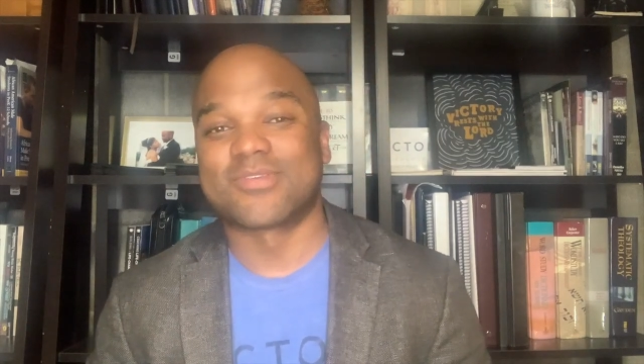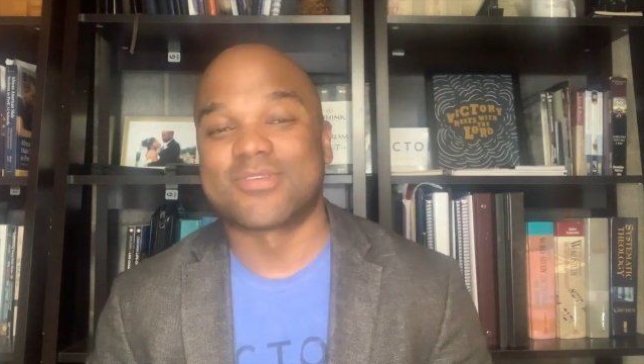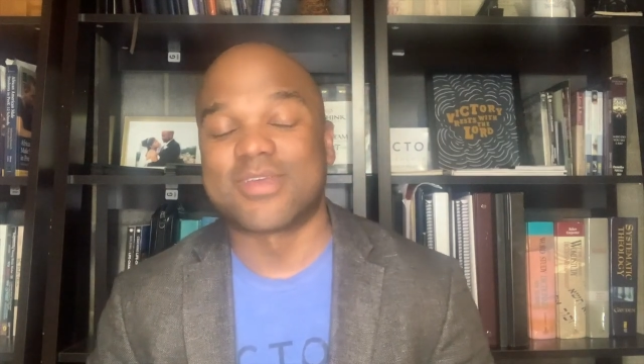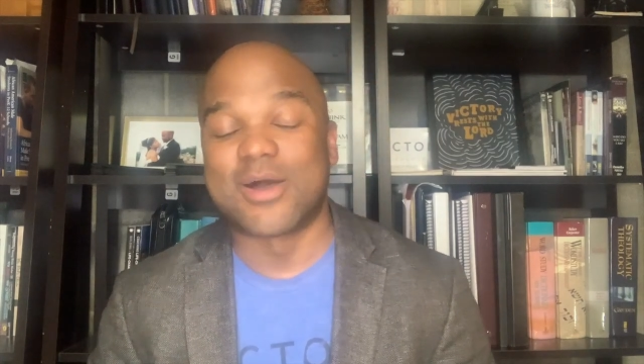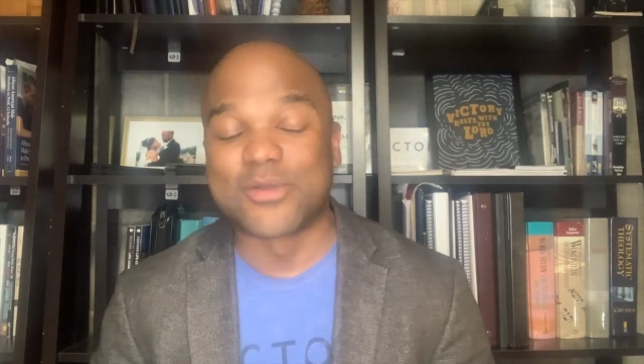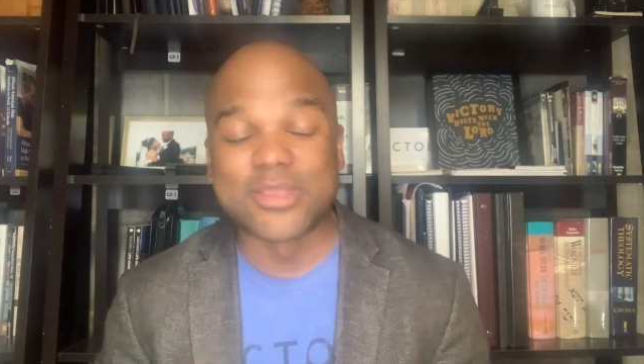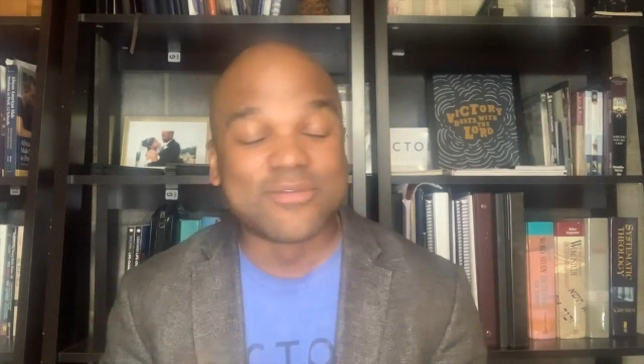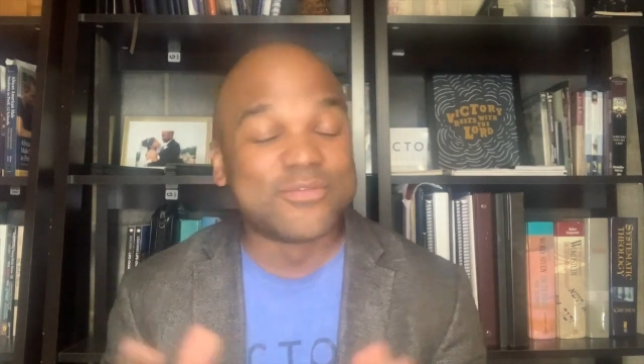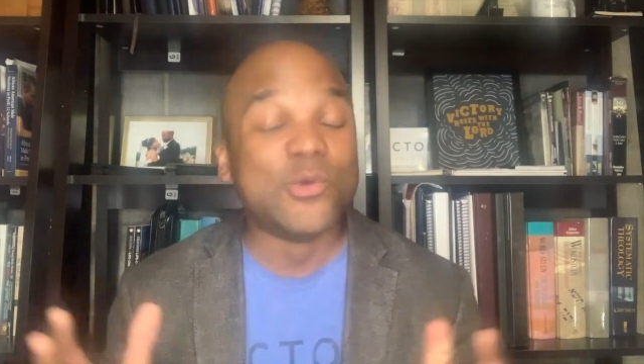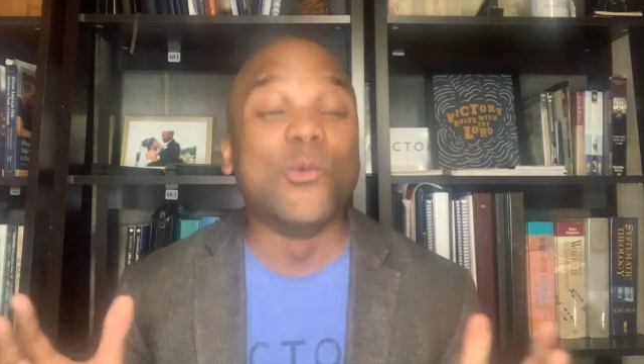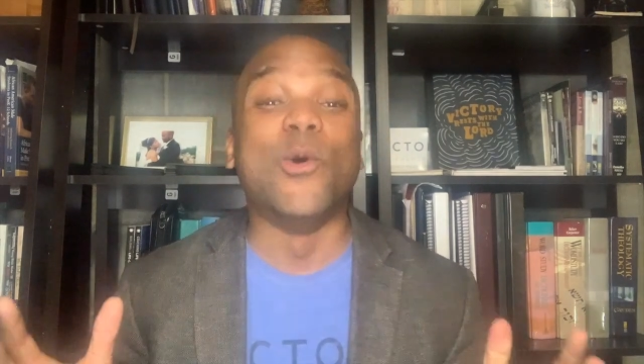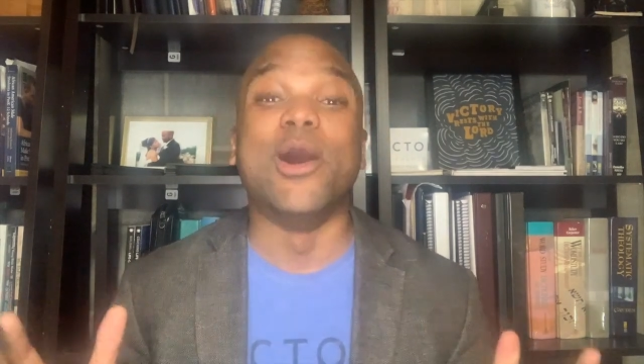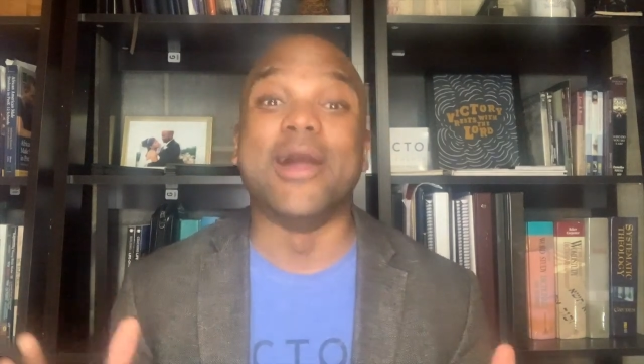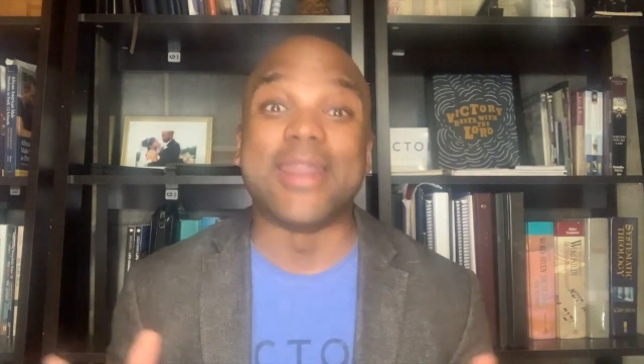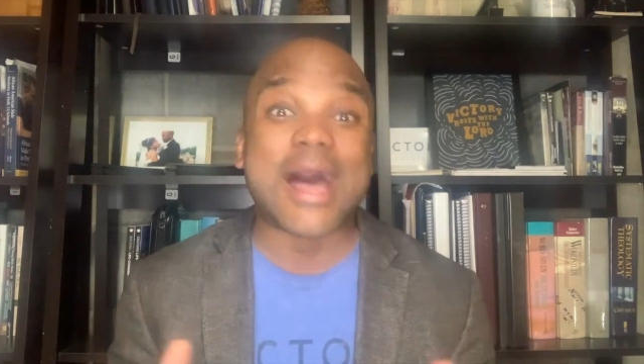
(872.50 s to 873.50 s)
I'll give you
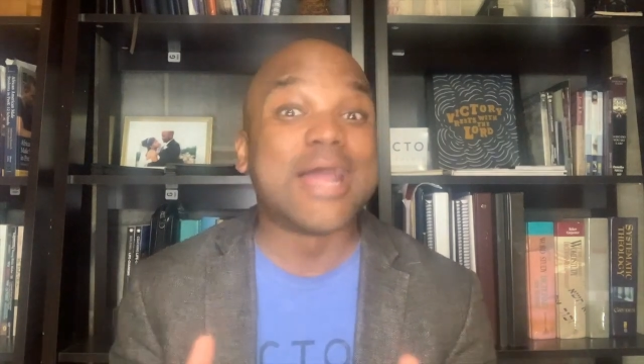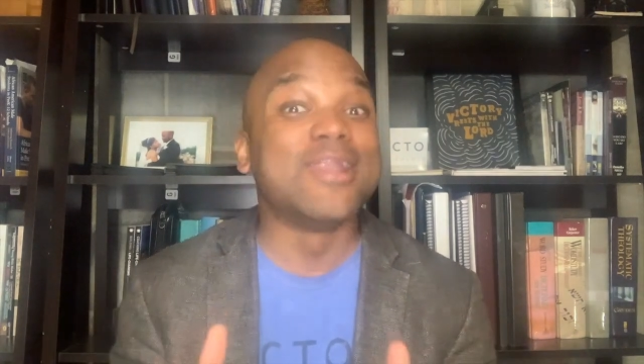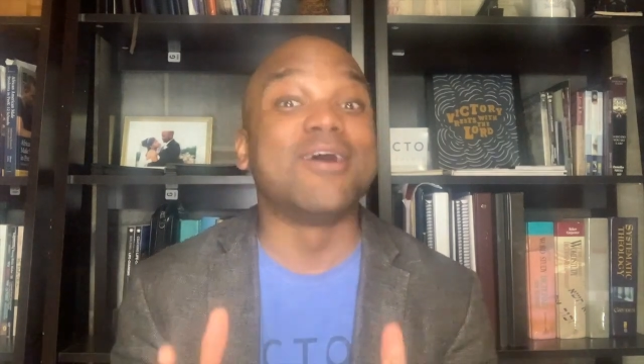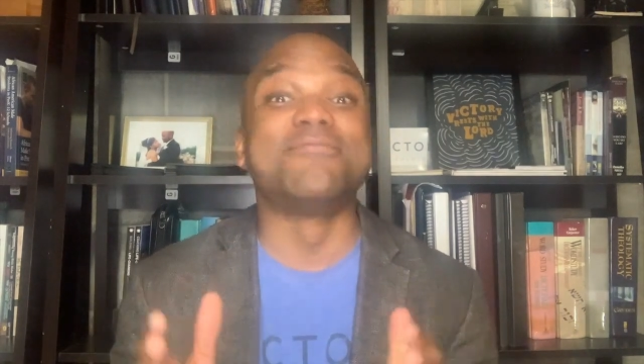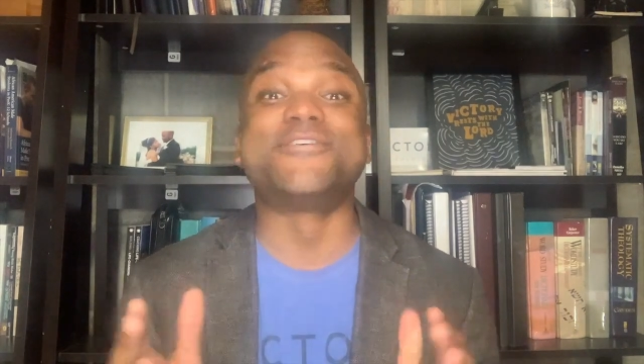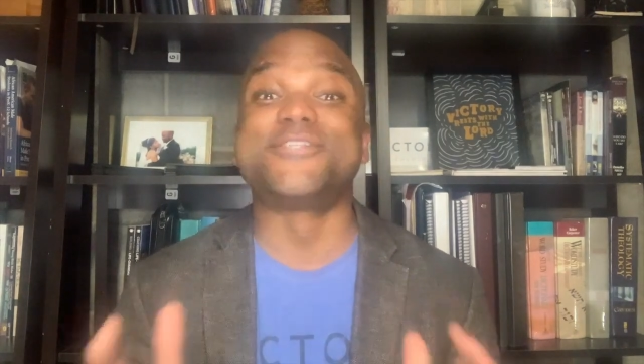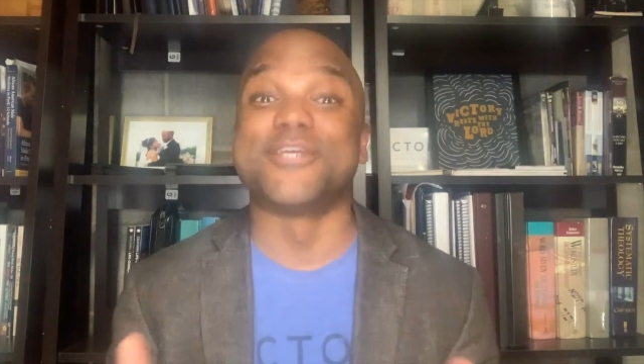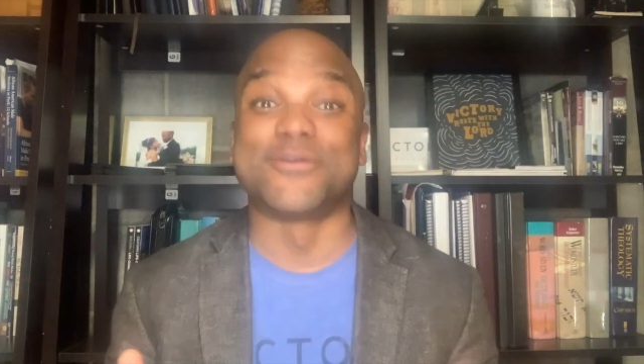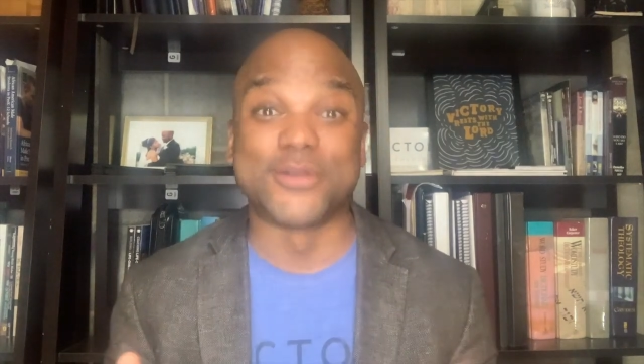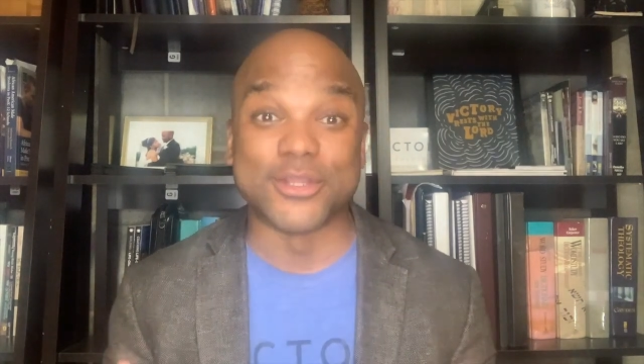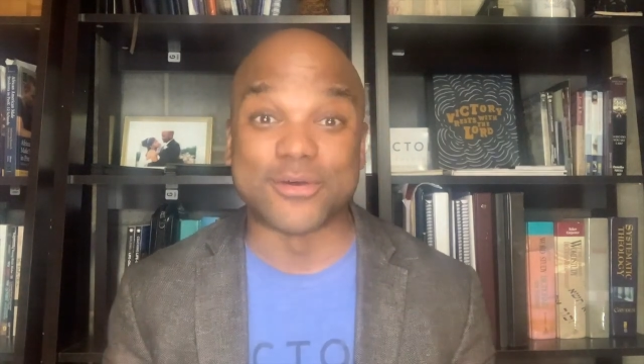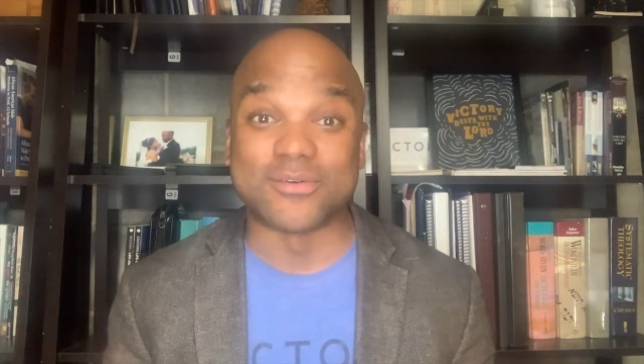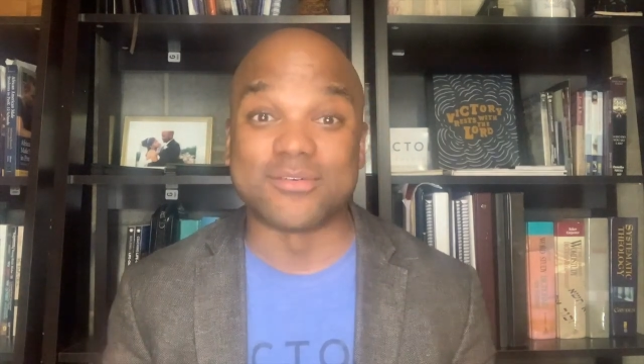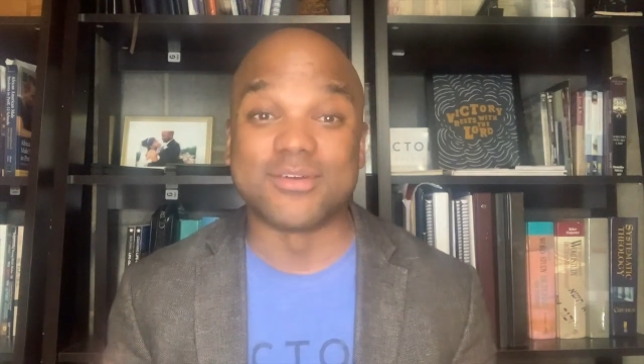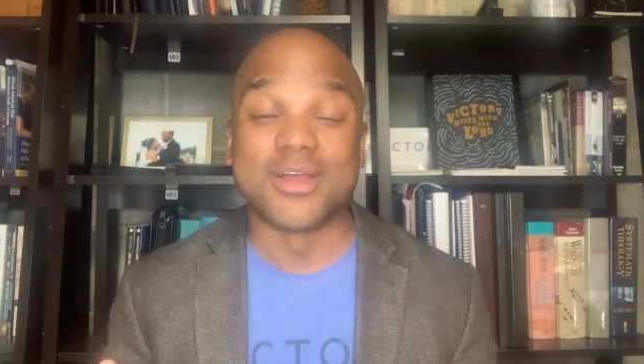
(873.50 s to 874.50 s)
one. I love
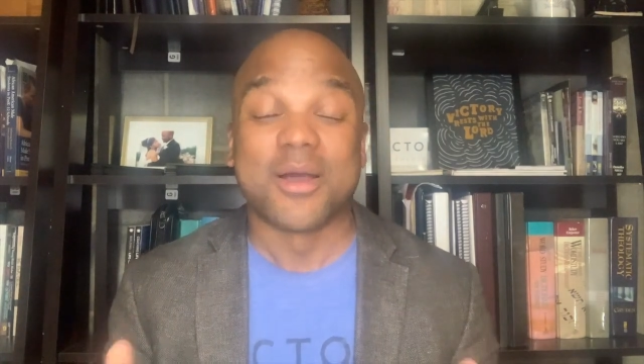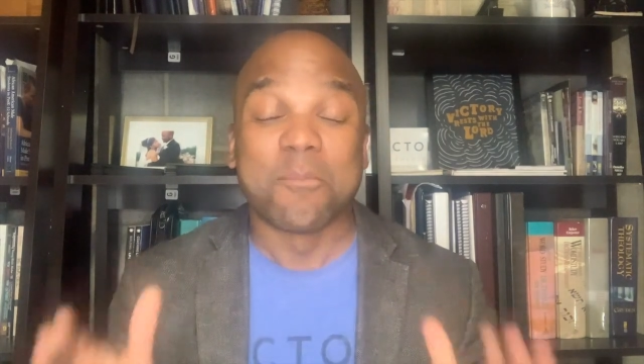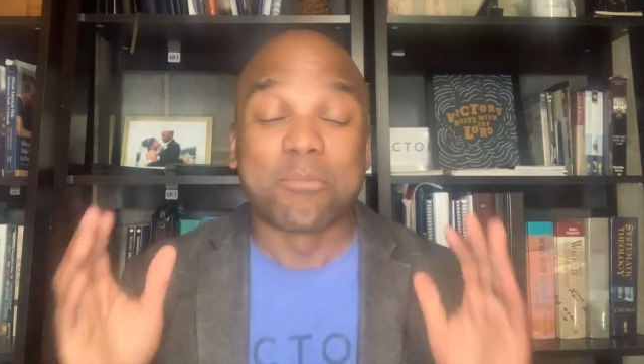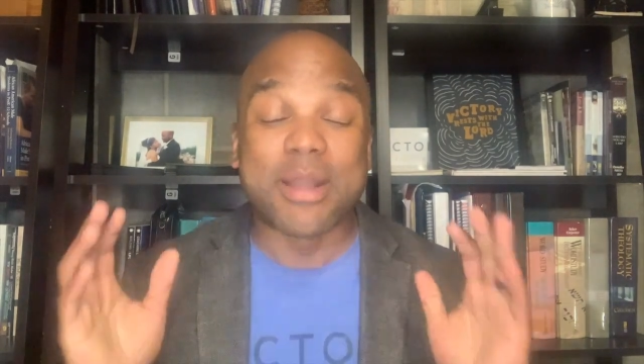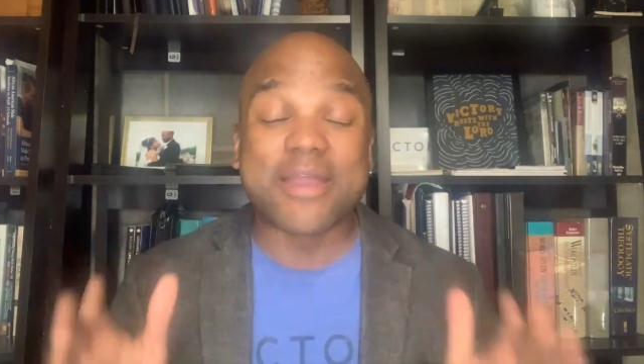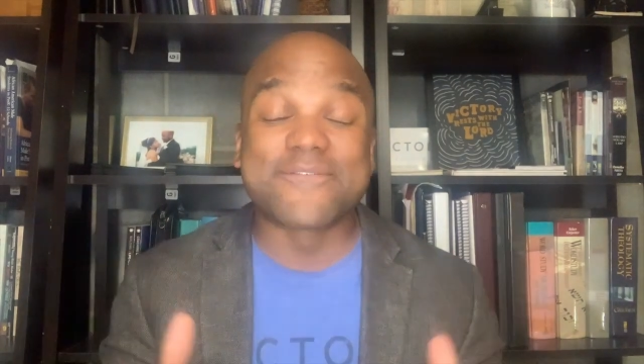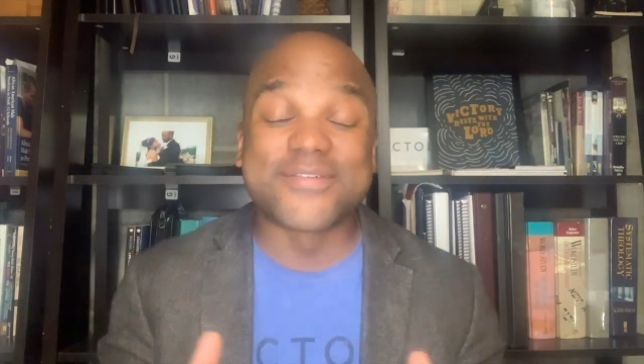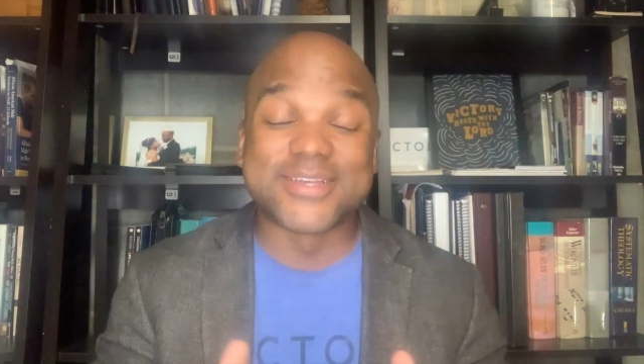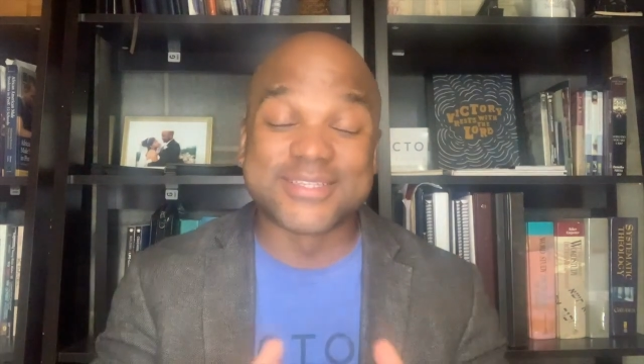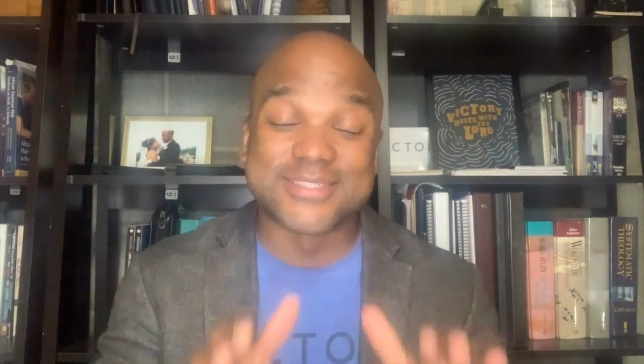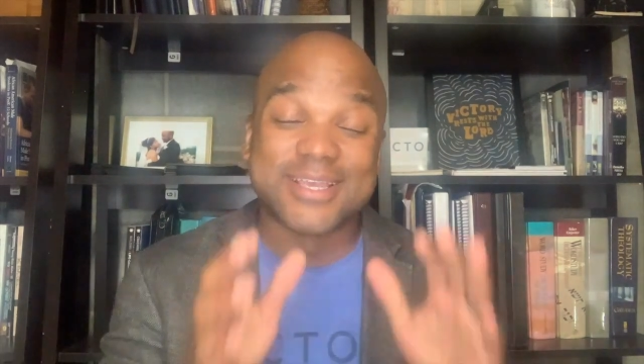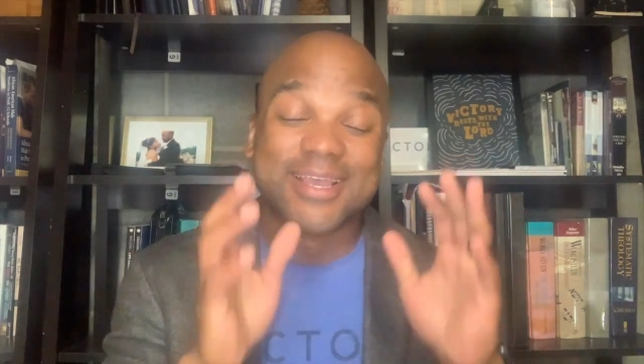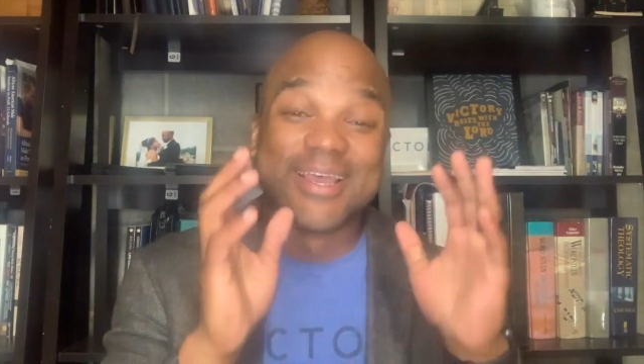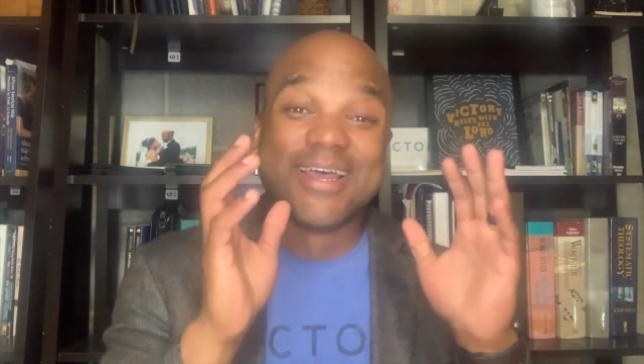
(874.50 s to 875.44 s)
cereal, breakfast,